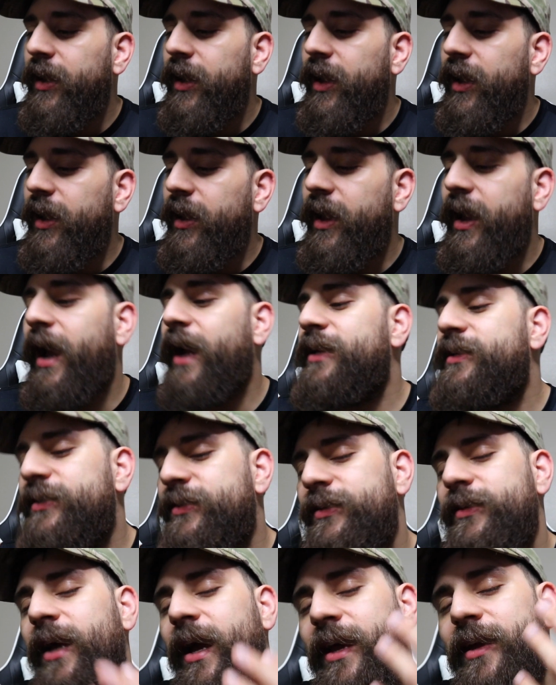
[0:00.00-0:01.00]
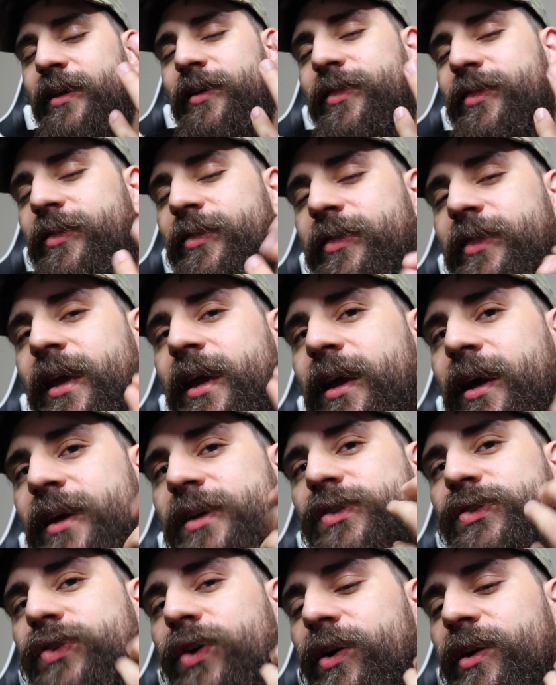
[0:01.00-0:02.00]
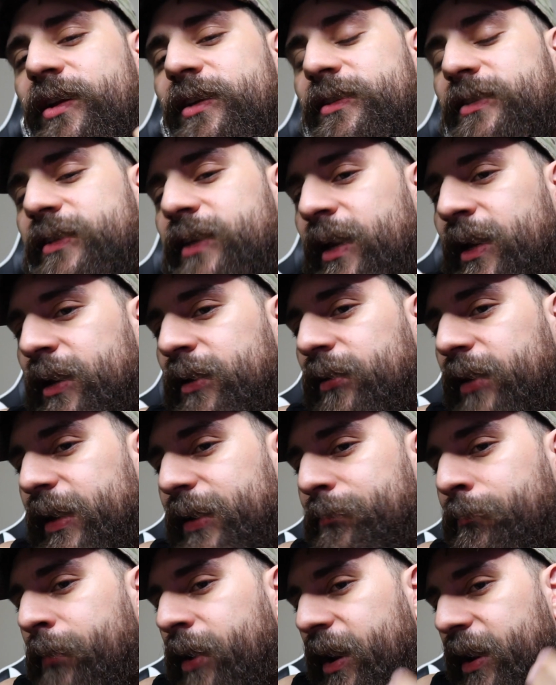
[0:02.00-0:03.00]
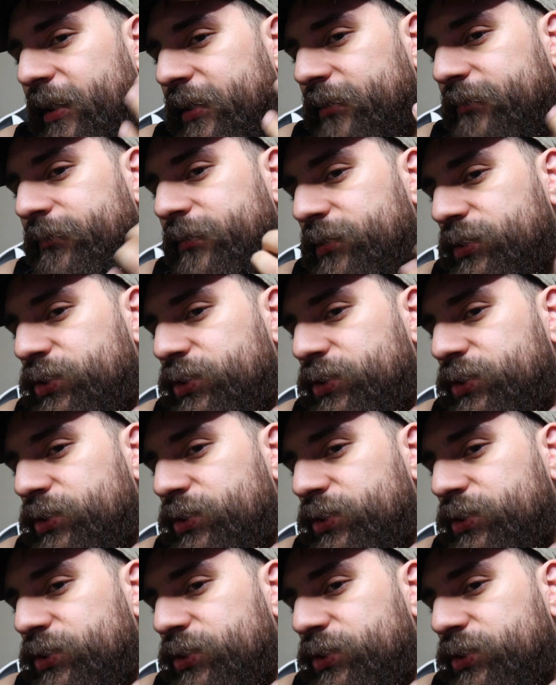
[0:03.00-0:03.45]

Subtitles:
I think I started seeing like my